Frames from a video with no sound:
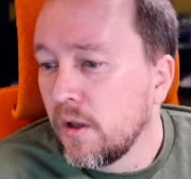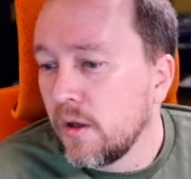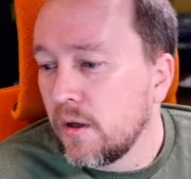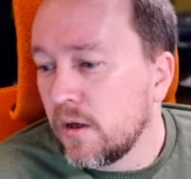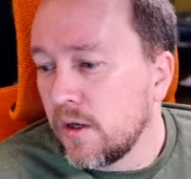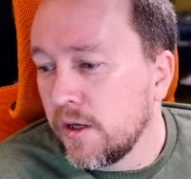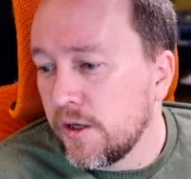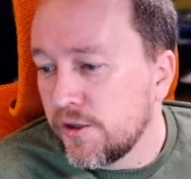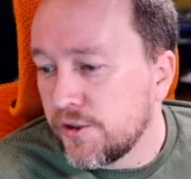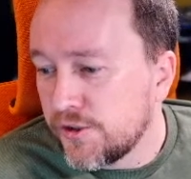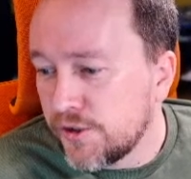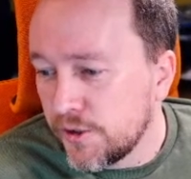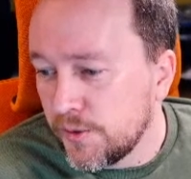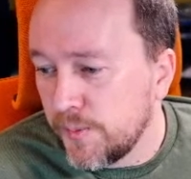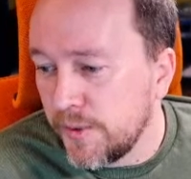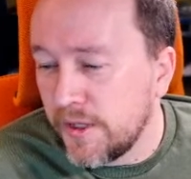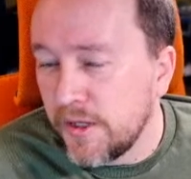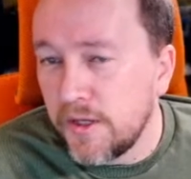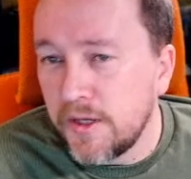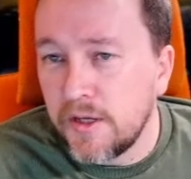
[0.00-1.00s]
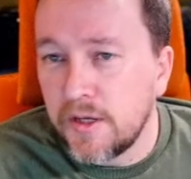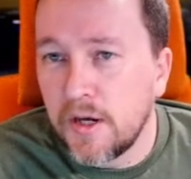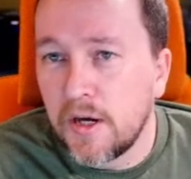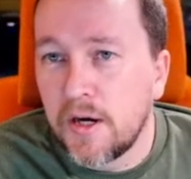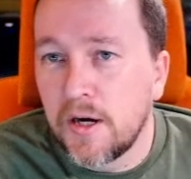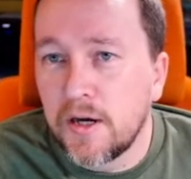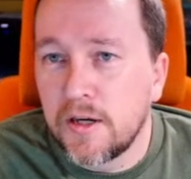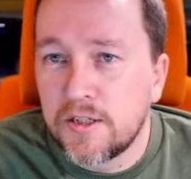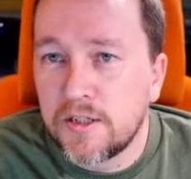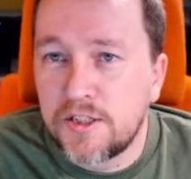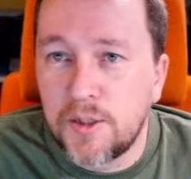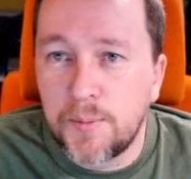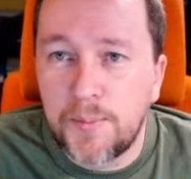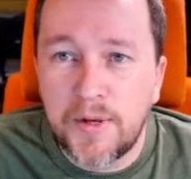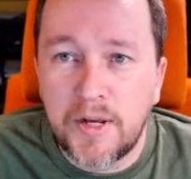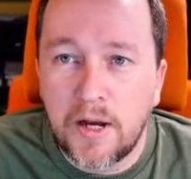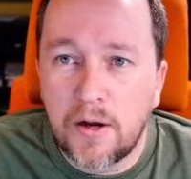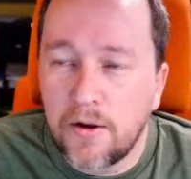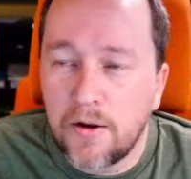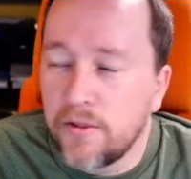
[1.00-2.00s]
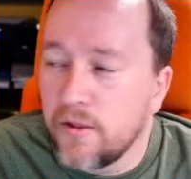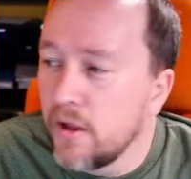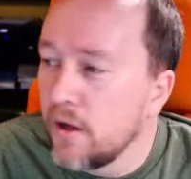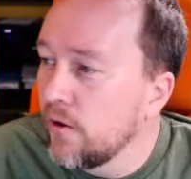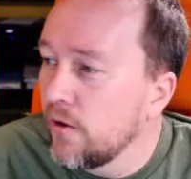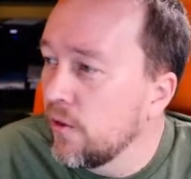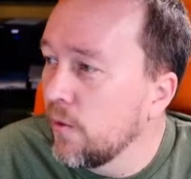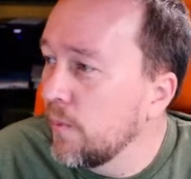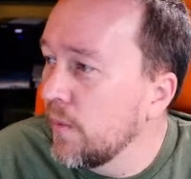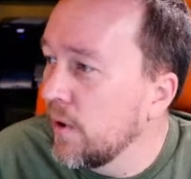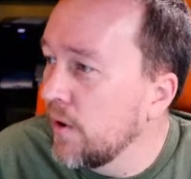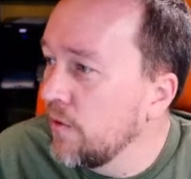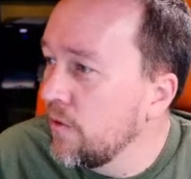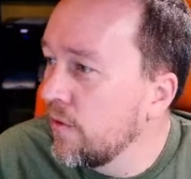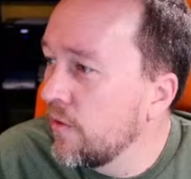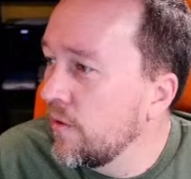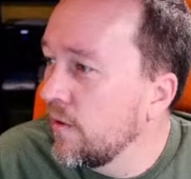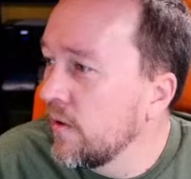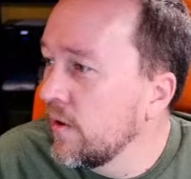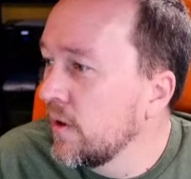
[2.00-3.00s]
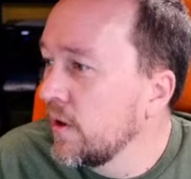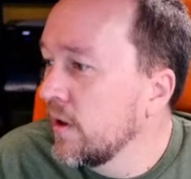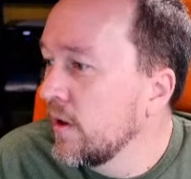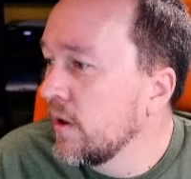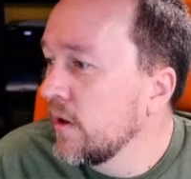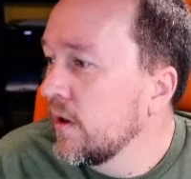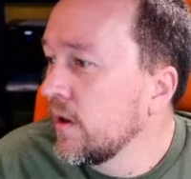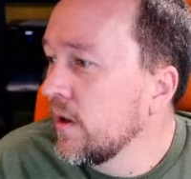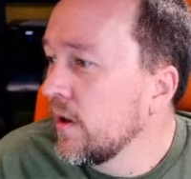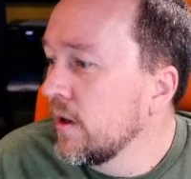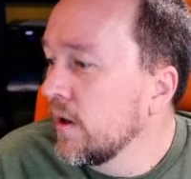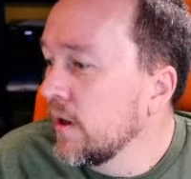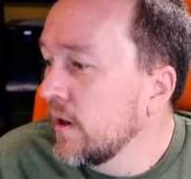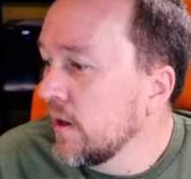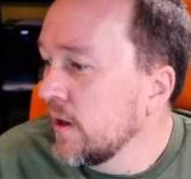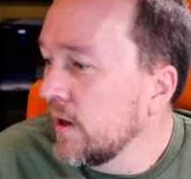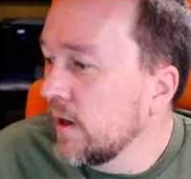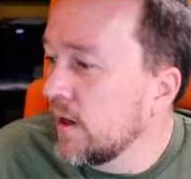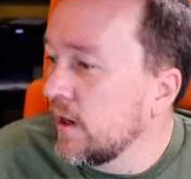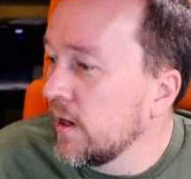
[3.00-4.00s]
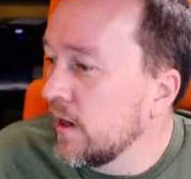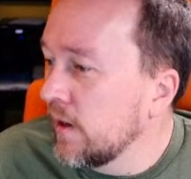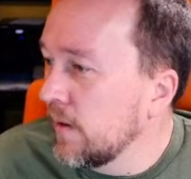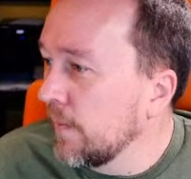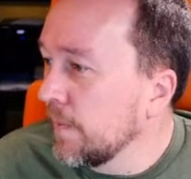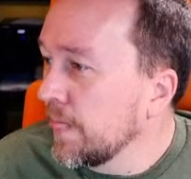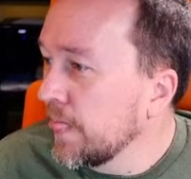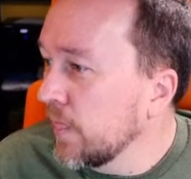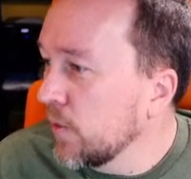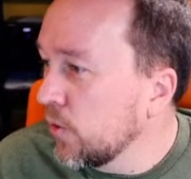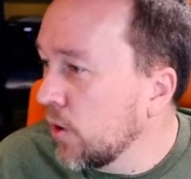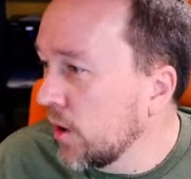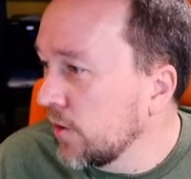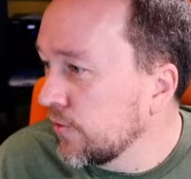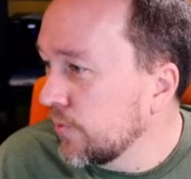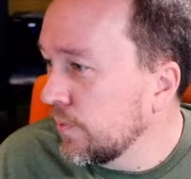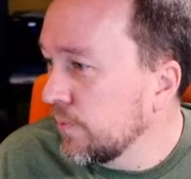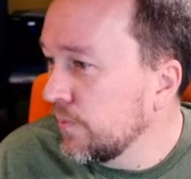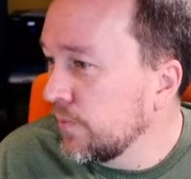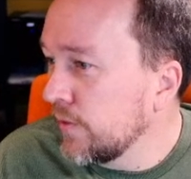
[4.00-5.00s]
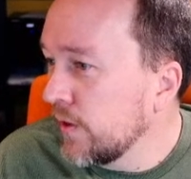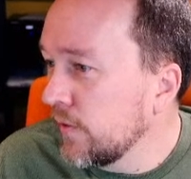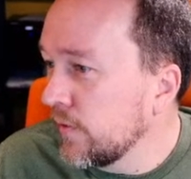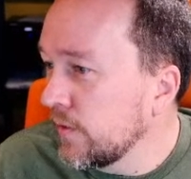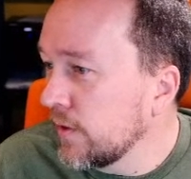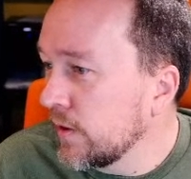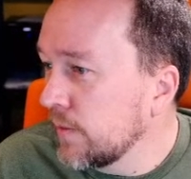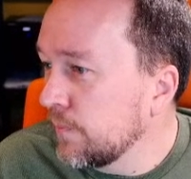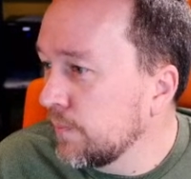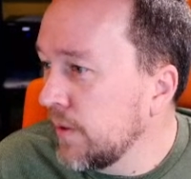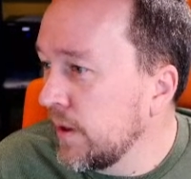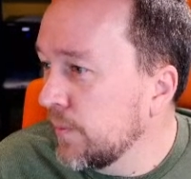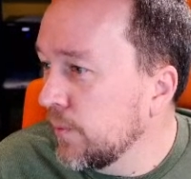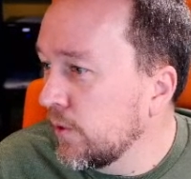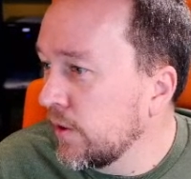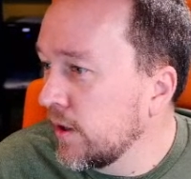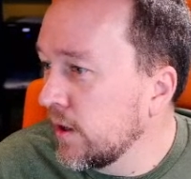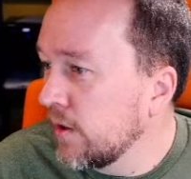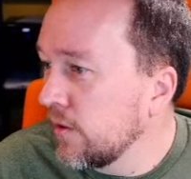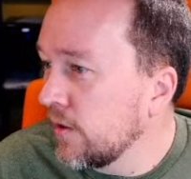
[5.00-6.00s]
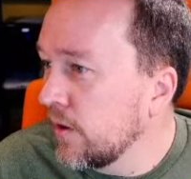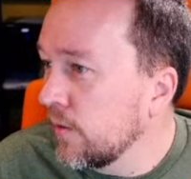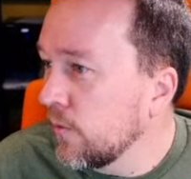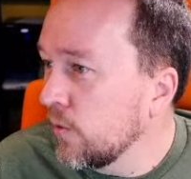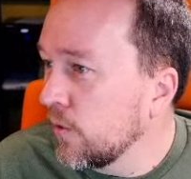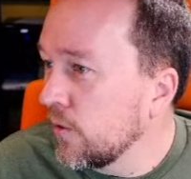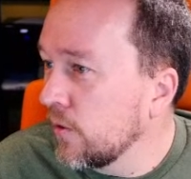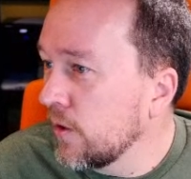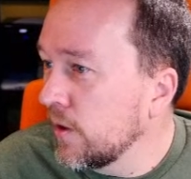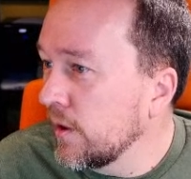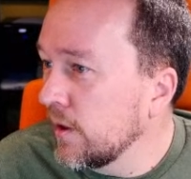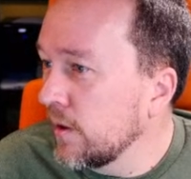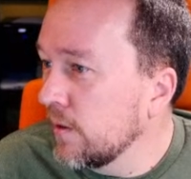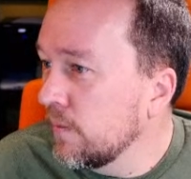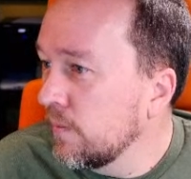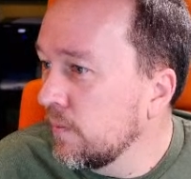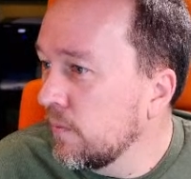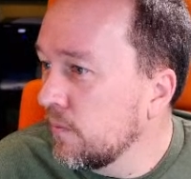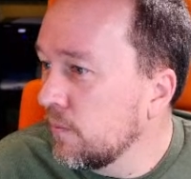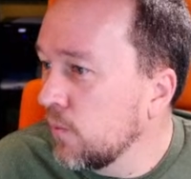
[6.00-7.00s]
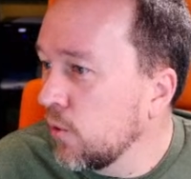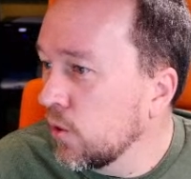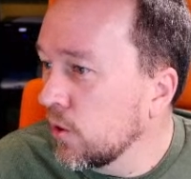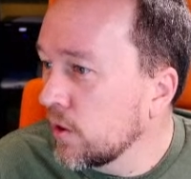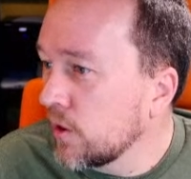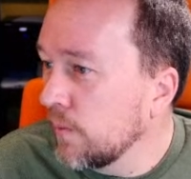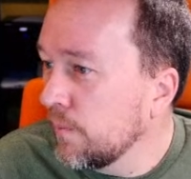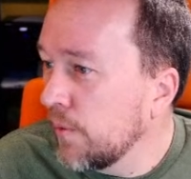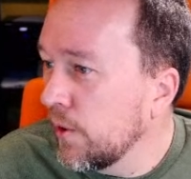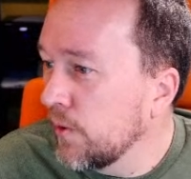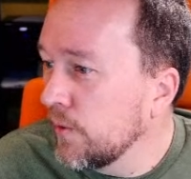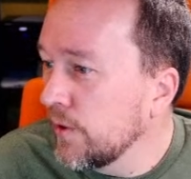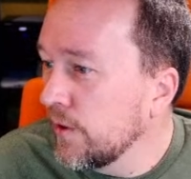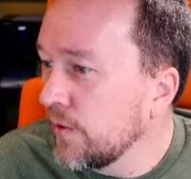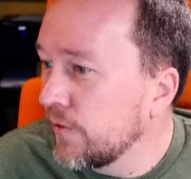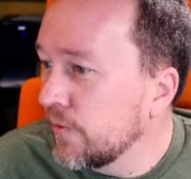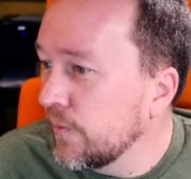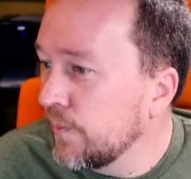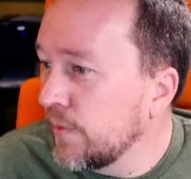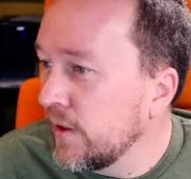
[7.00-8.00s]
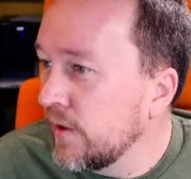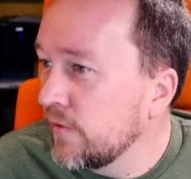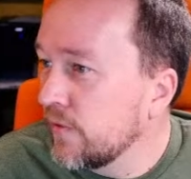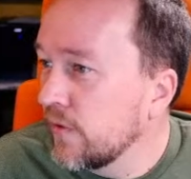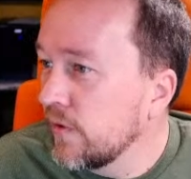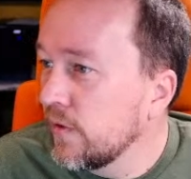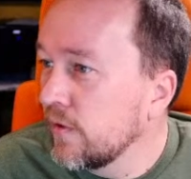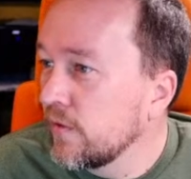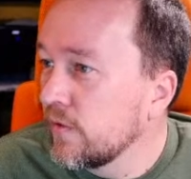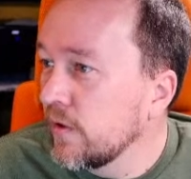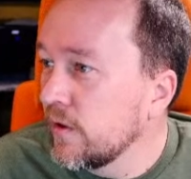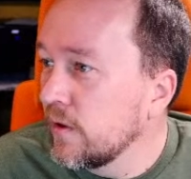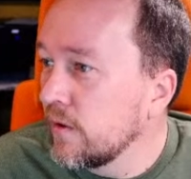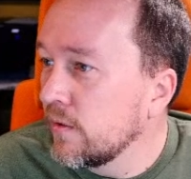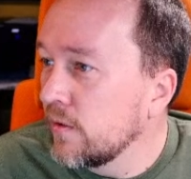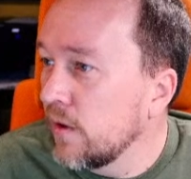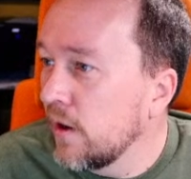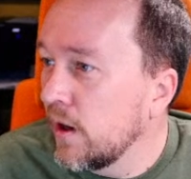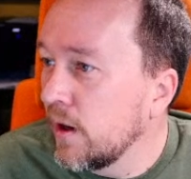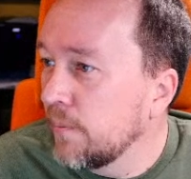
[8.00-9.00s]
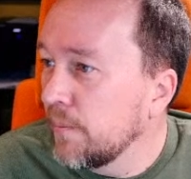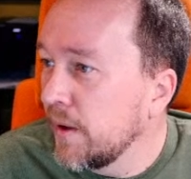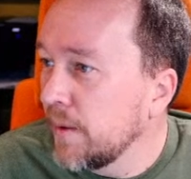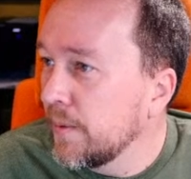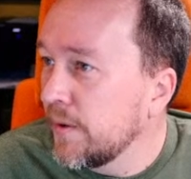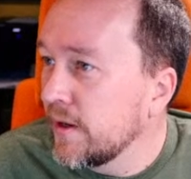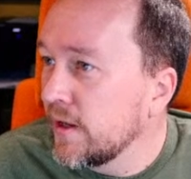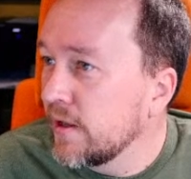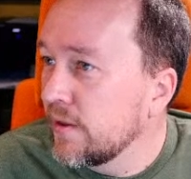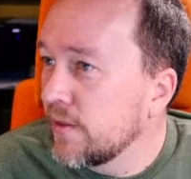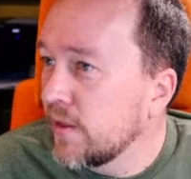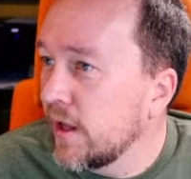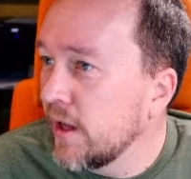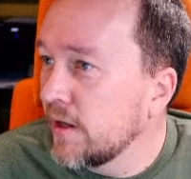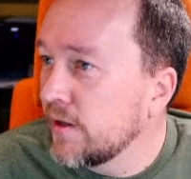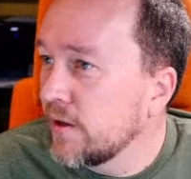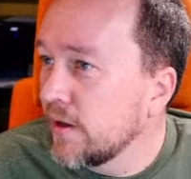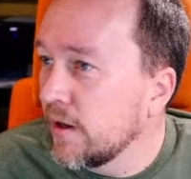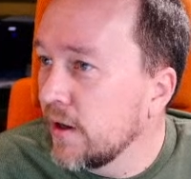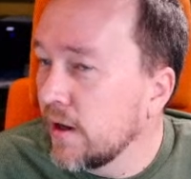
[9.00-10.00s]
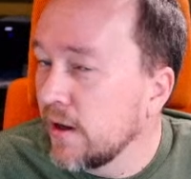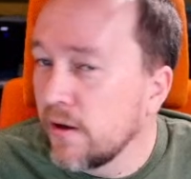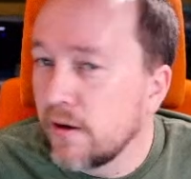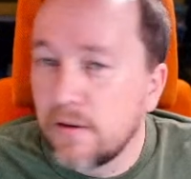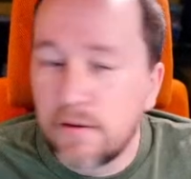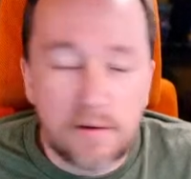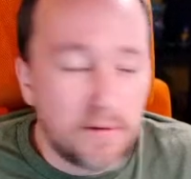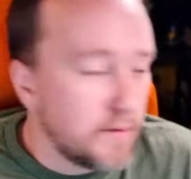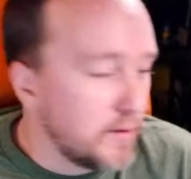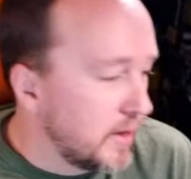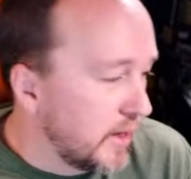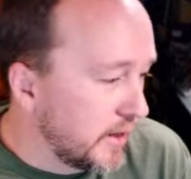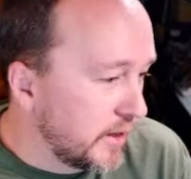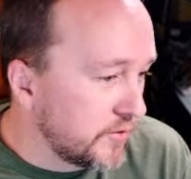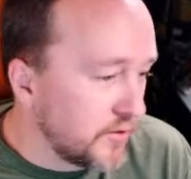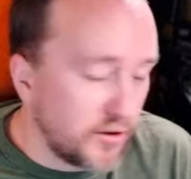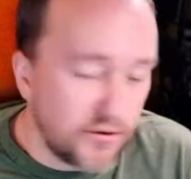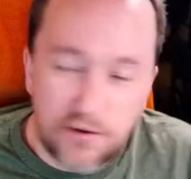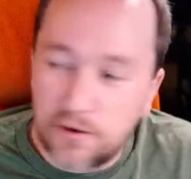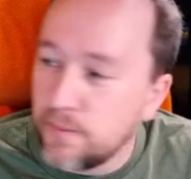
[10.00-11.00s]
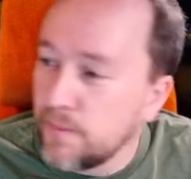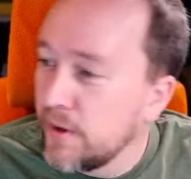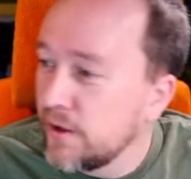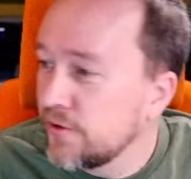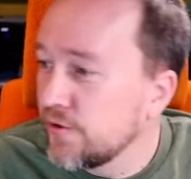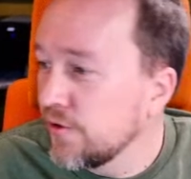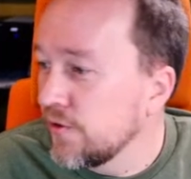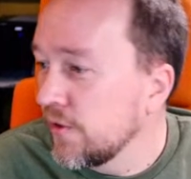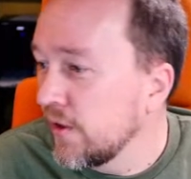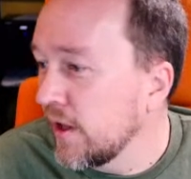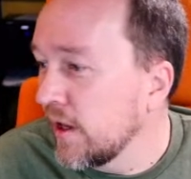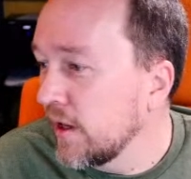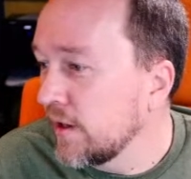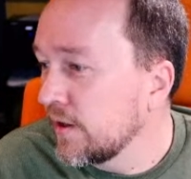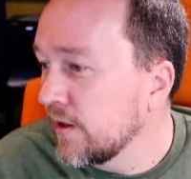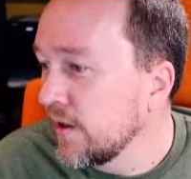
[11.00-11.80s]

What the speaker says: it should be shipping out at the end of the month. There are people here that are ordering more components and pieces, and maybe to get that, I guess I should mention that